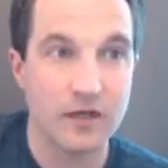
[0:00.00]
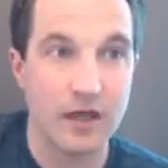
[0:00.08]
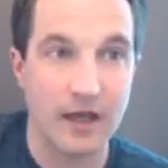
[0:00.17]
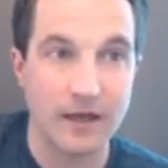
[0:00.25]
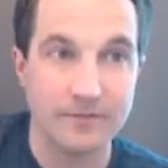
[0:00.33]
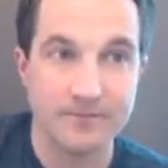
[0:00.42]
okay?
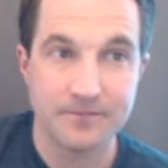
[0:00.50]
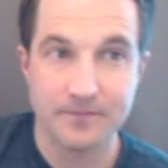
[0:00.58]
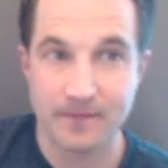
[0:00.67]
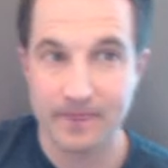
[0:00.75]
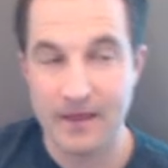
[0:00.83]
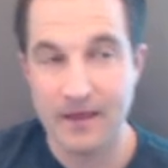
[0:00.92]
And
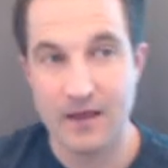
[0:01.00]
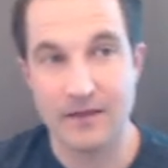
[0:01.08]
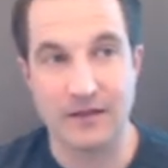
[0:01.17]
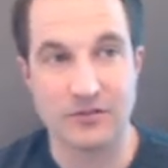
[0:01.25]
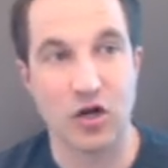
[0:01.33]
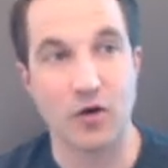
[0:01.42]

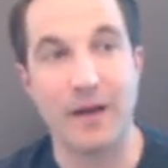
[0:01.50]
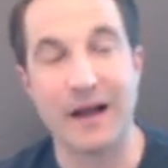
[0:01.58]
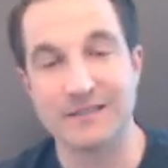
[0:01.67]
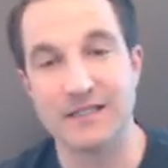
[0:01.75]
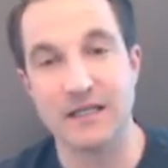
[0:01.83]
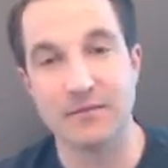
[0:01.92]
that's
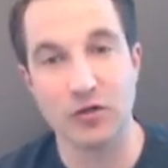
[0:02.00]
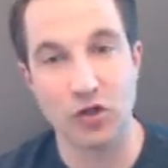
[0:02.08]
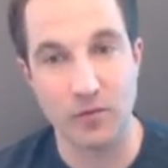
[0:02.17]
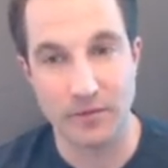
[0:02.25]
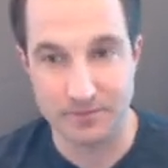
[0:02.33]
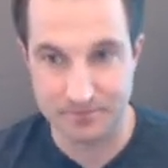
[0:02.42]

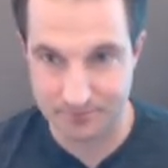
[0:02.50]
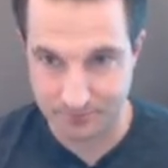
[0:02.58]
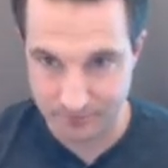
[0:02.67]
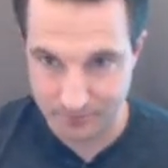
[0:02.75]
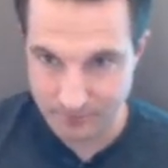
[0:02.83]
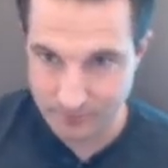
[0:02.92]
carboxyhemoglobin.
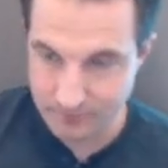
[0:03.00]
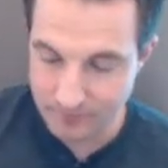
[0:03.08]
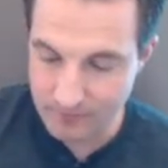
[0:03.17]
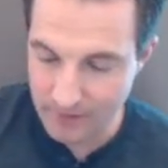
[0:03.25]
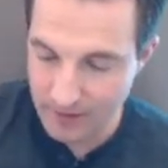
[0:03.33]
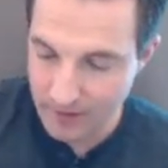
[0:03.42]

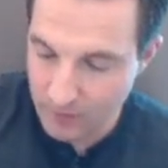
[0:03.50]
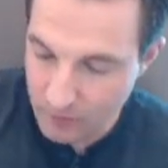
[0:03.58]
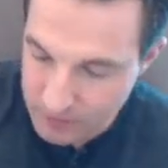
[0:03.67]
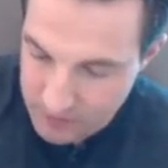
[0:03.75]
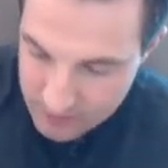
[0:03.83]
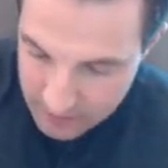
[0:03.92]

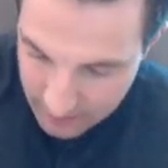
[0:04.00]
Oops,